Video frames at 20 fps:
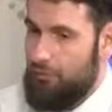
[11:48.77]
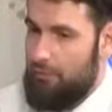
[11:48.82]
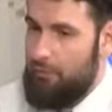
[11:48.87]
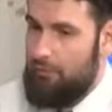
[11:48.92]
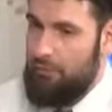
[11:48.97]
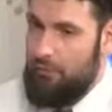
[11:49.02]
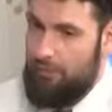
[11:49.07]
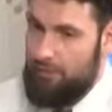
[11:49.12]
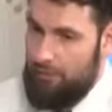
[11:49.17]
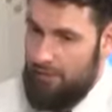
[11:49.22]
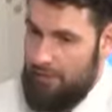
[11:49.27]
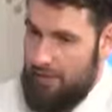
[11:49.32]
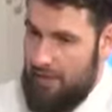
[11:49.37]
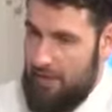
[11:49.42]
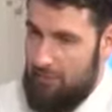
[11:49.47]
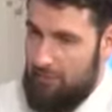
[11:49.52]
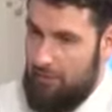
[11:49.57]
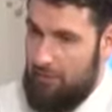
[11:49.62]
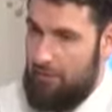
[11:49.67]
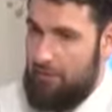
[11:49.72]
that we don't have a
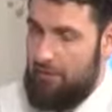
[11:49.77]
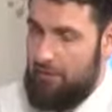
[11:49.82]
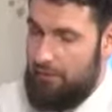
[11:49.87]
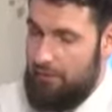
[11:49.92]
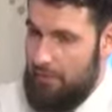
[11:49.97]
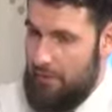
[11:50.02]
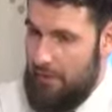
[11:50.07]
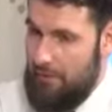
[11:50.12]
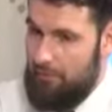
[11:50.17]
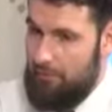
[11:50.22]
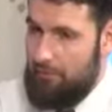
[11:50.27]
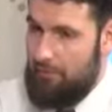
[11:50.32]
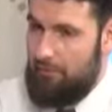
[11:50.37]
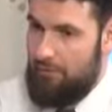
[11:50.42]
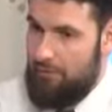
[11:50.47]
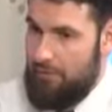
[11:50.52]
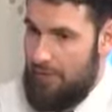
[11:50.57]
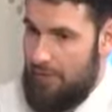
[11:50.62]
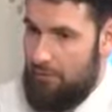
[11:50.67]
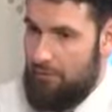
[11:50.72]
copy of a copy
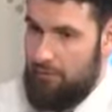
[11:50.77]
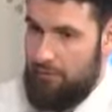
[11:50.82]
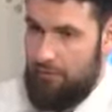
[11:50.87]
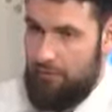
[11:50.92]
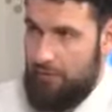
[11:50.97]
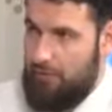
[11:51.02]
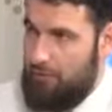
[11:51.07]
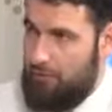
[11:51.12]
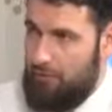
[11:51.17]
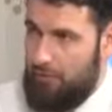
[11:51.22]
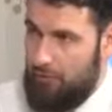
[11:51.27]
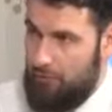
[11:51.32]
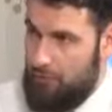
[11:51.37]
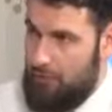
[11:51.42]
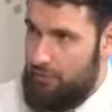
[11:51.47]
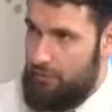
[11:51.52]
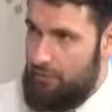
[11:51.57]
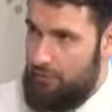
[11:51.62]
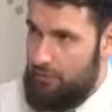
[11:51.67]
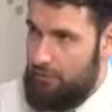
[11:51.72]
of a copy of anything
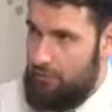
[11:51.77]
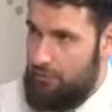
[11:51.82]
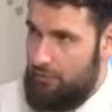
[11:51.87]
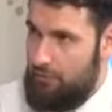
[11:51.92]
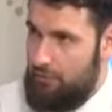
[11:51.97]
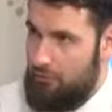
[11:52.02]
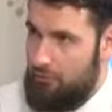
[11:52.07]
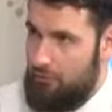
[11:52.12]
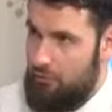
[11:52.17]
original?